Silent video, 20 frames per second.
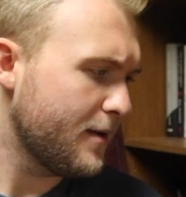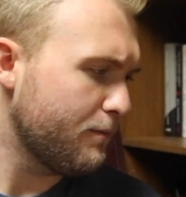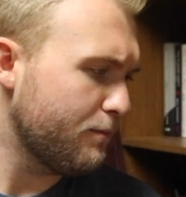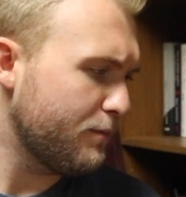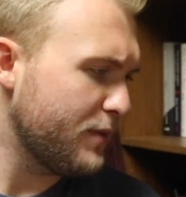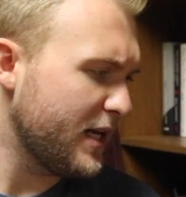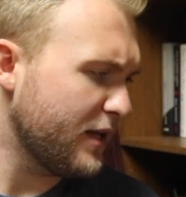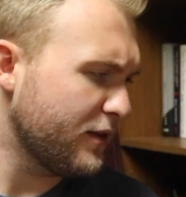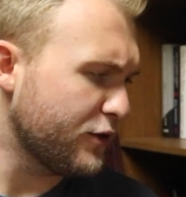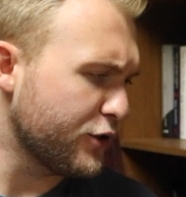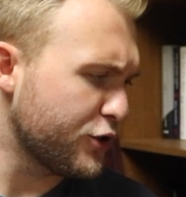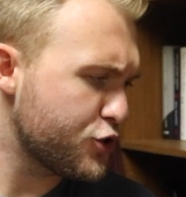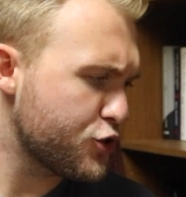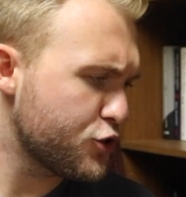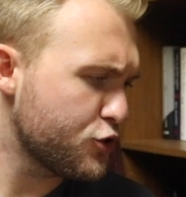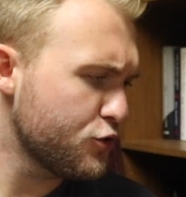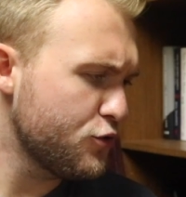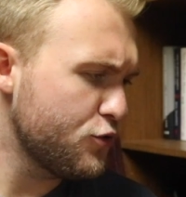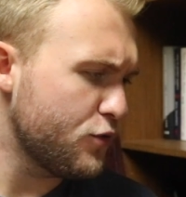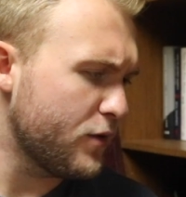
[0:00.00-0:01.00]
being the
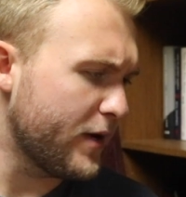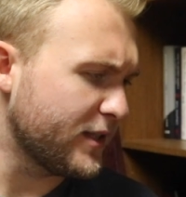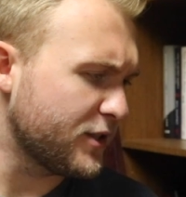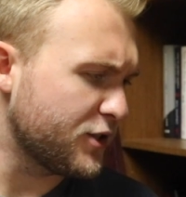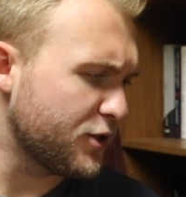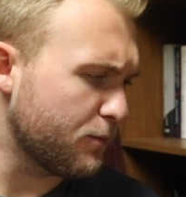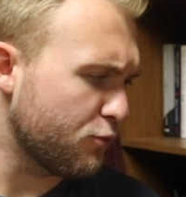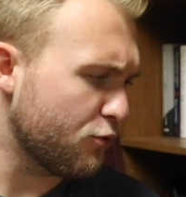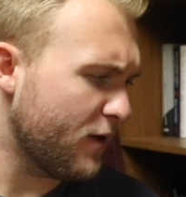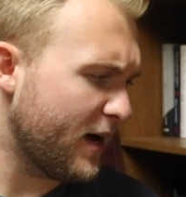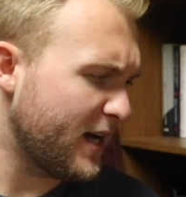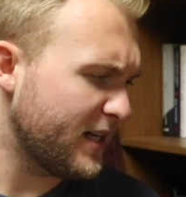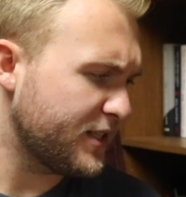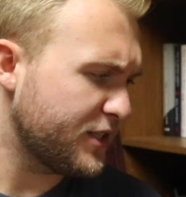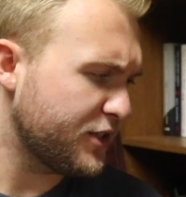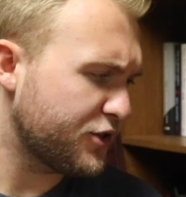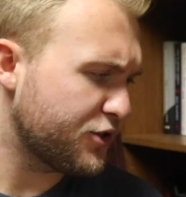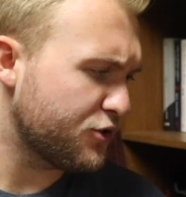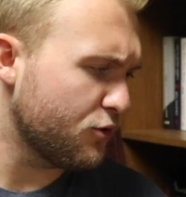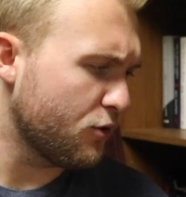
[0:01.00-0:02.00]
true and
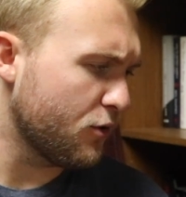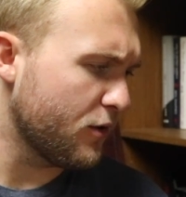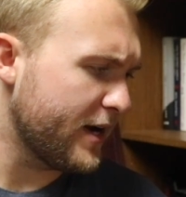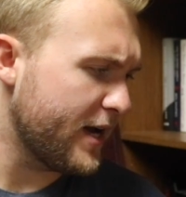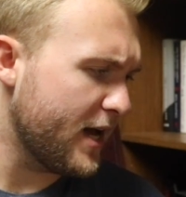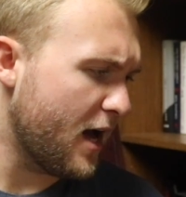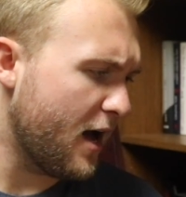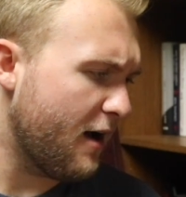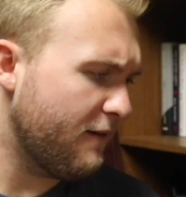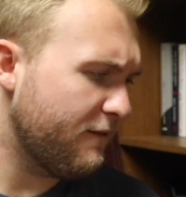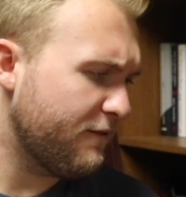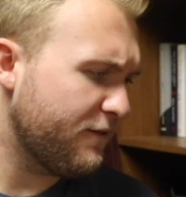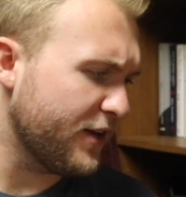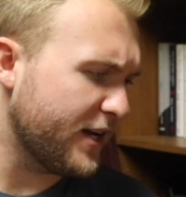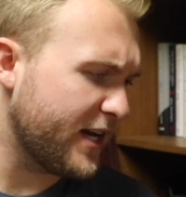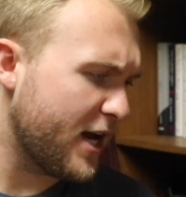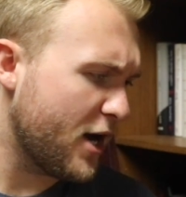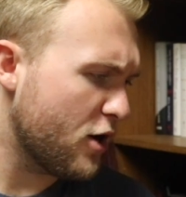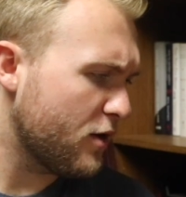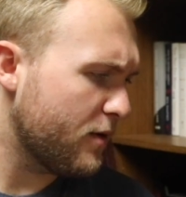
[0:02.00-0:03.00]
surprising story of the
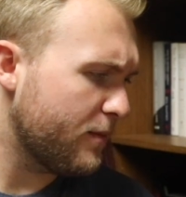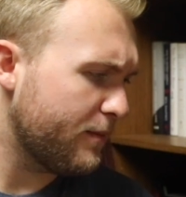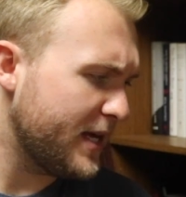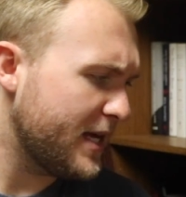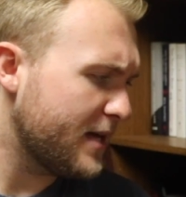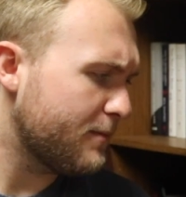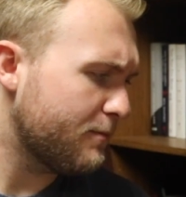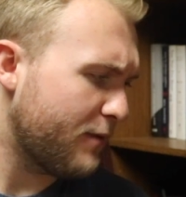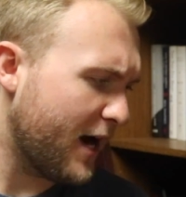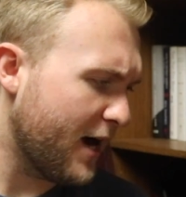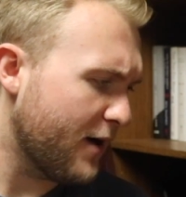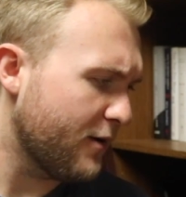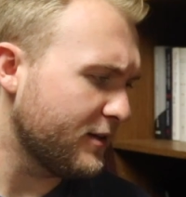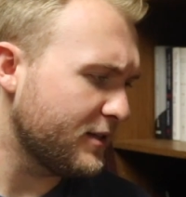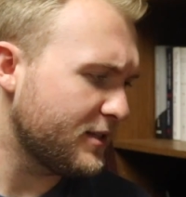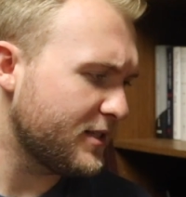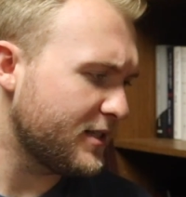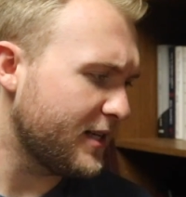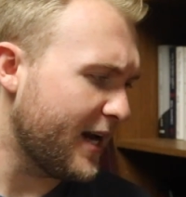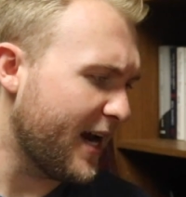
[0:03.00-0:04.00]
Caribbean
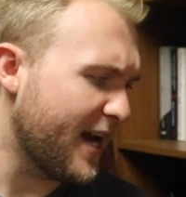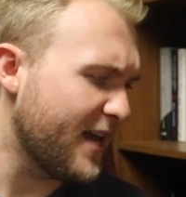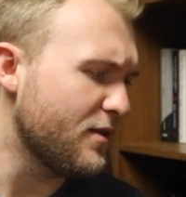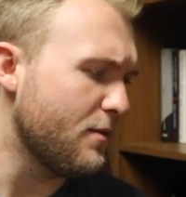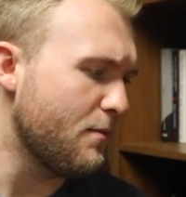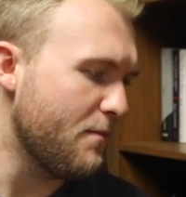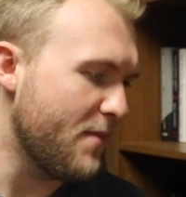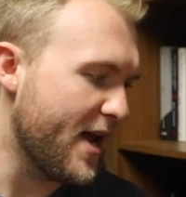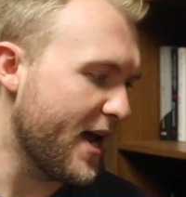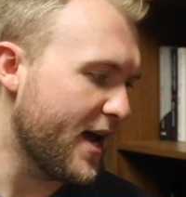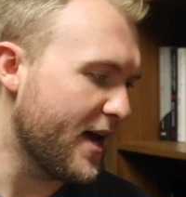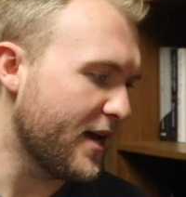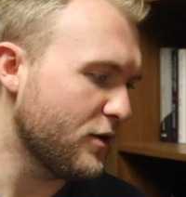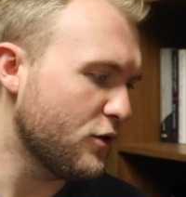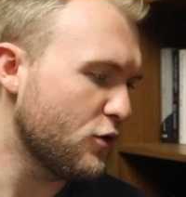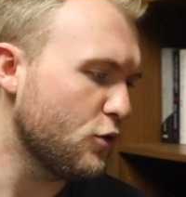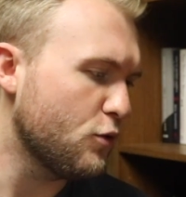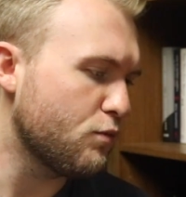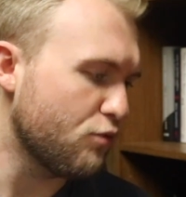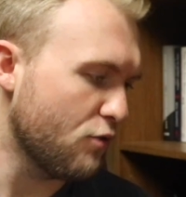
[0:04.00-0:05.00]
pirates and the man
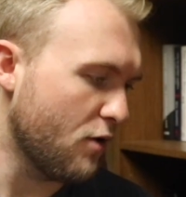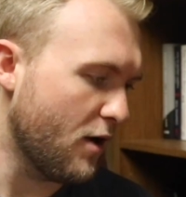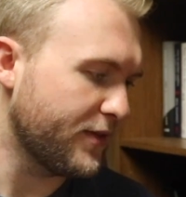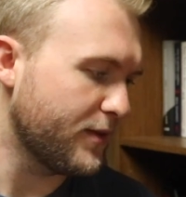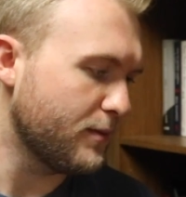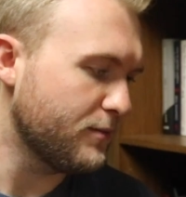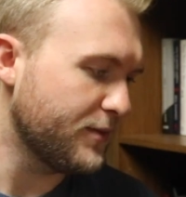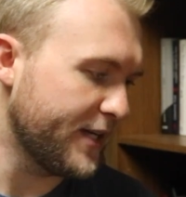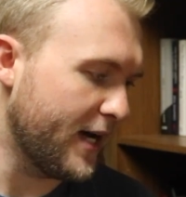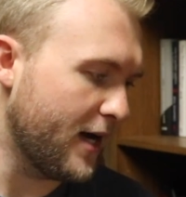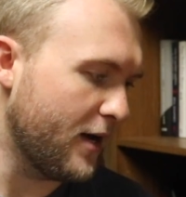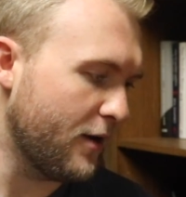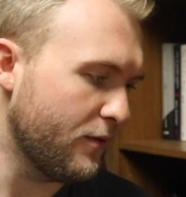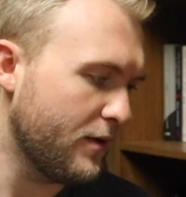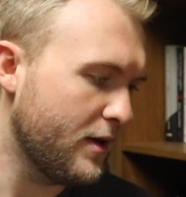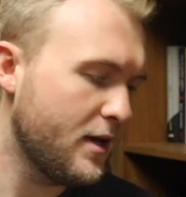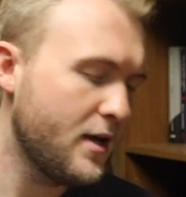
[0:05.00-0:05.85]
who brought them down,